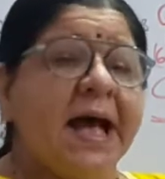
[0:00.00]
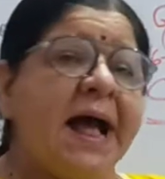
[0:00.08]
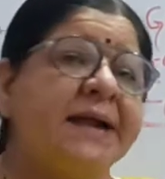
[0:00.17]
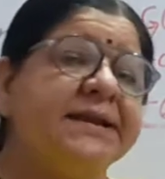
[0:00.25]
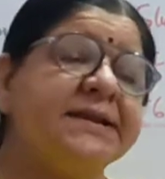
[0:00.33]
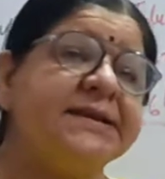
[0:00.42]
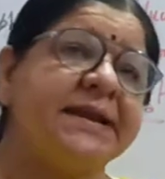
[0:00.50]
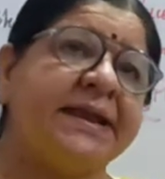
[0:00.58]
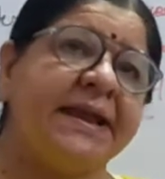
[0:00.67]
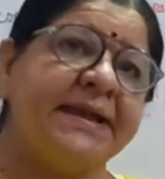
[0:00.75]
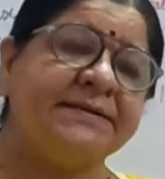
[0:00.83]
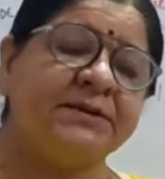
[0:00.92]
And in
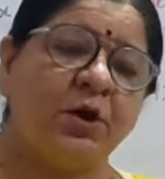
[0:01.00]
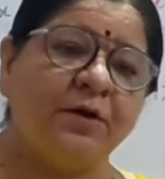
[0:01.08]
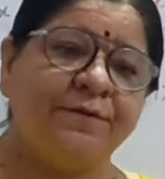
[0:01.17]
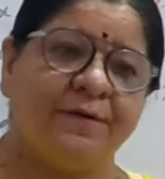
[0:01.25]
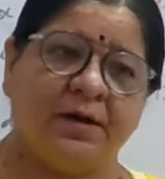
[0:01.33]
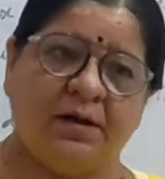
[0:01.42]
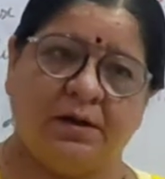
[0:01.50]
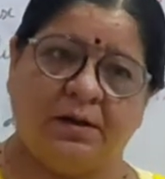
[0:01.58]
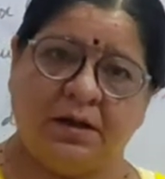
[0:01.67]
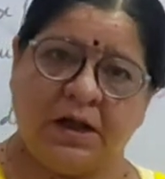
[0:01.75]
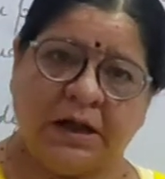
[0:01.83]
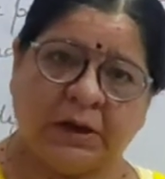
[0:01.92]
case of
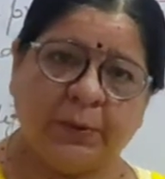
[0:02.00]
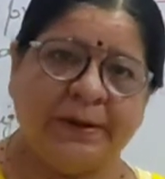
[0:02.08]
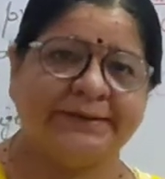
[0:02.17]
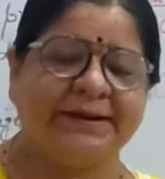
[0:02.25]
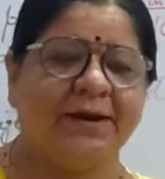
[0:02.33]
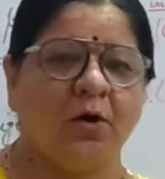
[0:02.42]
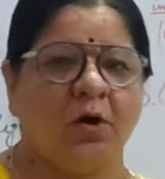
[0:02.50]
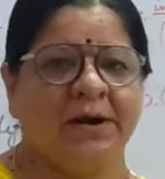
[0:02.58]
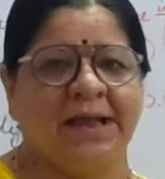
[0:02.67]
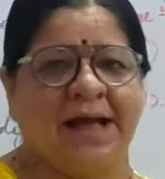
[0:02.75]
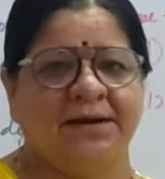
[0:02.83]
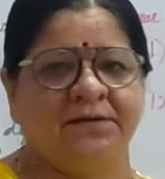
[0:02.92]
aquatic
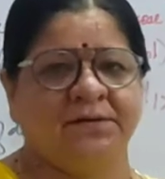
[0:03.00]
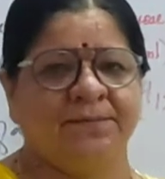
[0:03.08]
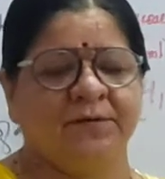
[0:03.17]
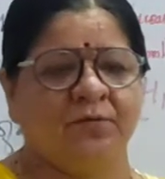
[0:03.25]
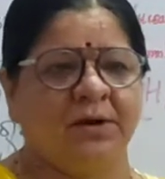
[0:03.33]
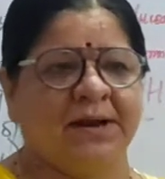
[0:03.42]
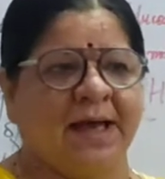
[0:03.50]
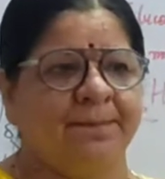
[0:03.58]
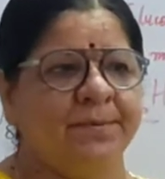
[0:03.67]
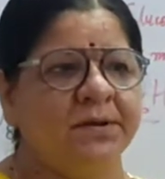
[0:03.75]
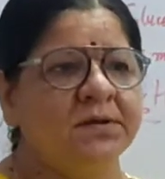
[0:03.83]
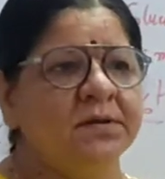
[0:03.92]
organisms, what
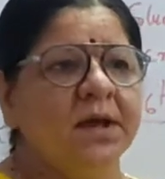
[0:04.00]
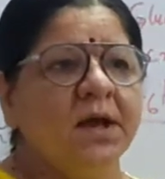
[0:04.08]
happens?